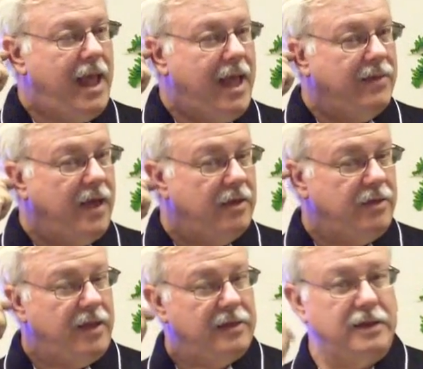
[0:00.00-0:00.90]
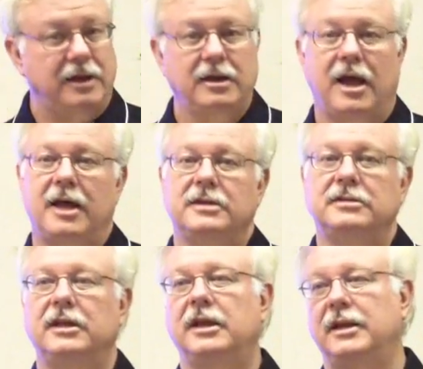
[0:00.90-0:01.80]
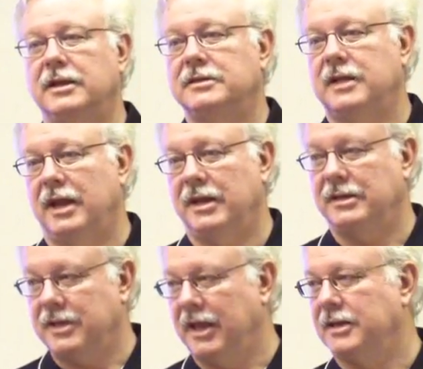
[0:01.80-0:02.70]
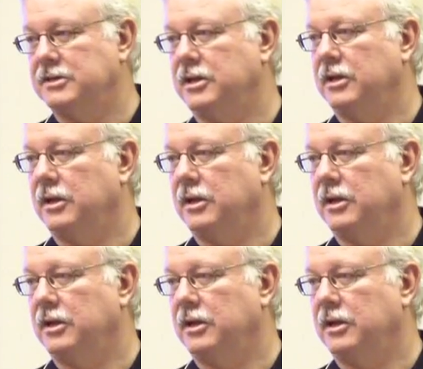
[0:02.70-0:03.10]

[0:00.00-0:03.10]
And the other thing that it does, it is an intense